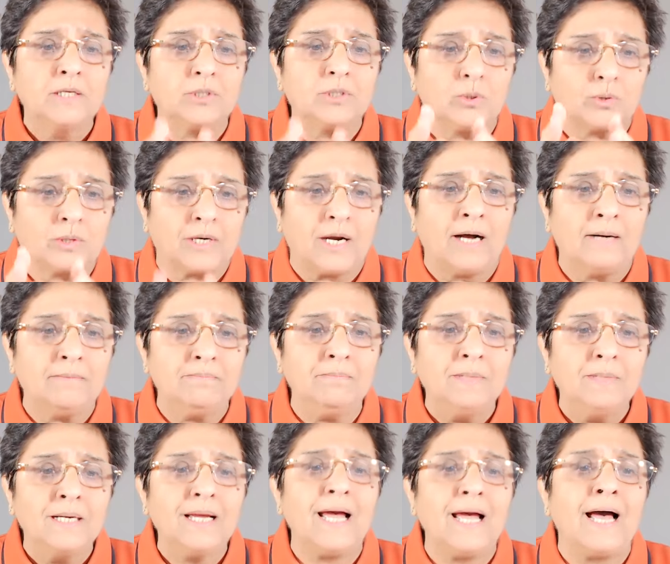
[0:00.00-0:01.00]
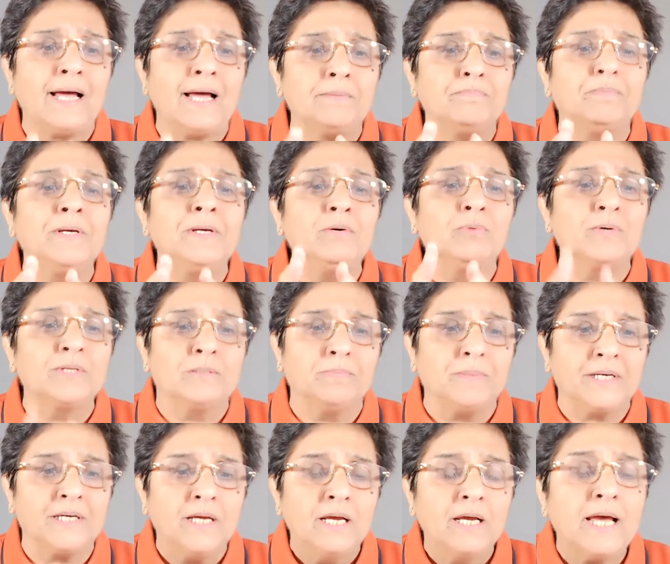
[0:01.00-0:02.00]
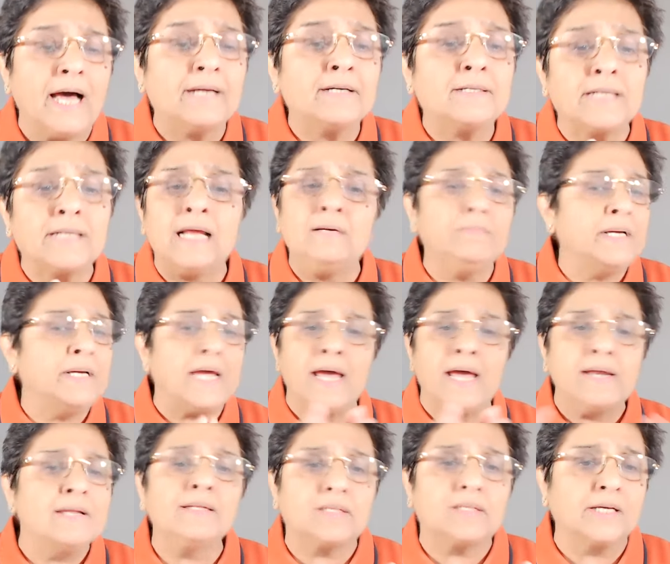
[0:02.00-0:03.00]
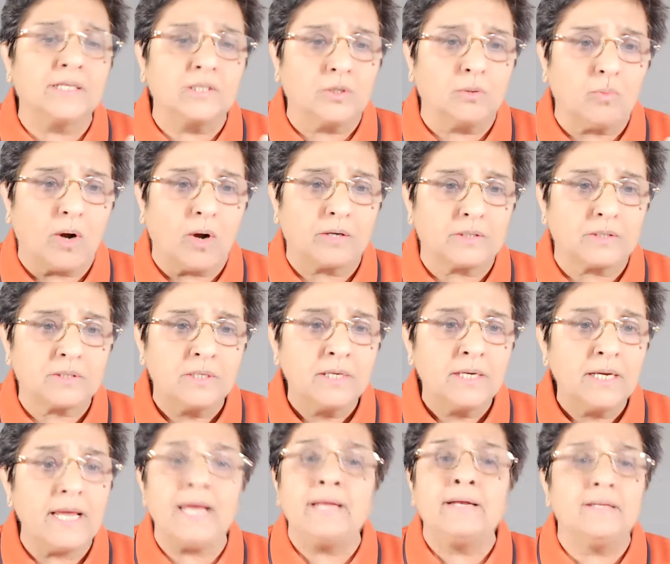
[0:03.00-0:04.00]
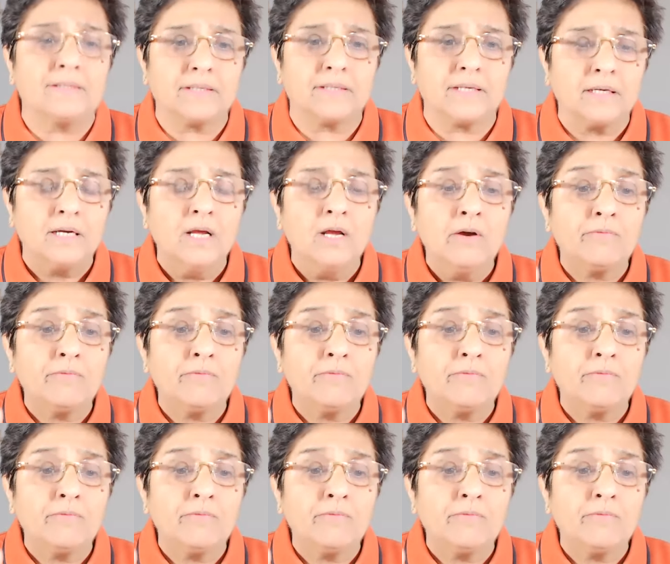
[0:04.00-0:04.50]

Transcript: to come and be with me and tell me anything they want, anything.